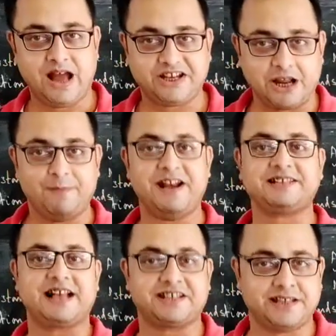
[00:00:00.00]
I shall be
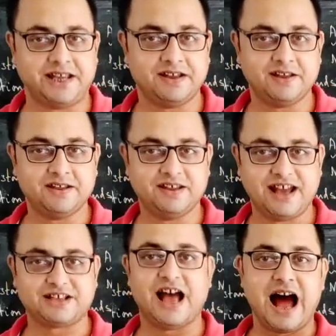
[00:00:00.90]
discussing
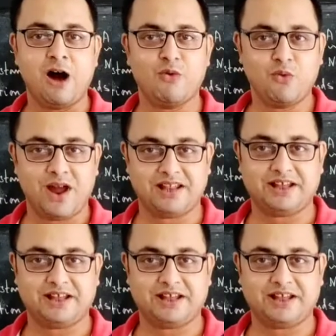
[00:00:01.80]
as how were